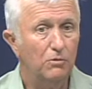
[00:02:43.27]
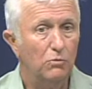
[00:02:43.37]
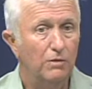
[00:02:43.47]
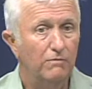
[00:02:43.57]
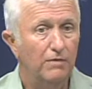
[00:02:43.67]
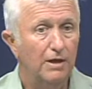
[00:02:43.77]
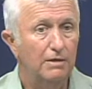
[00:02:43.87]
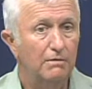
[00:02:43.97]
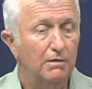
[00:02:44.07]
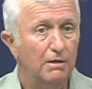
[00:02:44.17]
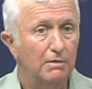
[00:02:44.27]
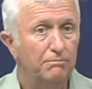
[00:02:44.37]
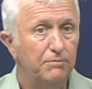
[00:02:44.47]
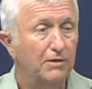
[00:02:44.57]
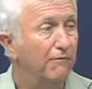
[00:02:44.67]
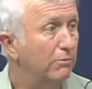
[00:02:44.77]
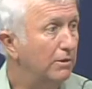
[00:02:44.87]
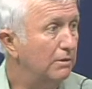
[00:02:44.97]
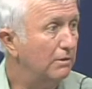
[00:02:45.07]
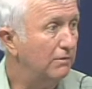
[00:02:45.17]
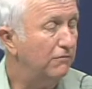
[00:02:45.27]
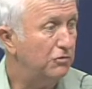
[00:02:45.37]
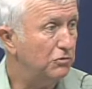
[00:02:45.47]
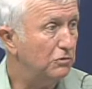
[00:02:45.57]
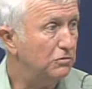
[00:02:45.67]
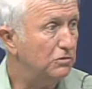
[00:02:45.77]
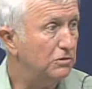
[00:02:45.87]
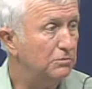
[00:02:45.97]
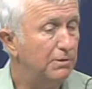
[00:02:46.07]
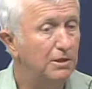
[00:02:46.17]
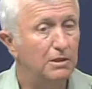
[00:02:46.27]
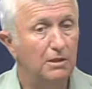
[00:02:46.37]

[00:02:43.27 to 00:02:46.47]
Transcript: We've had government officials speak,